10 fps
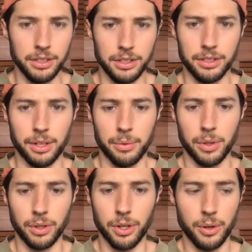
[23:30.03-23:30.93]
so I
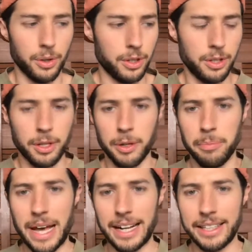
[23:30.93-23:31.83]
won't go
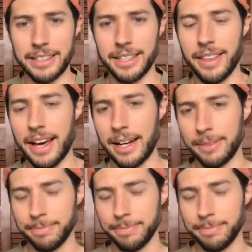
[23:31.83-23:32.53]
back into that.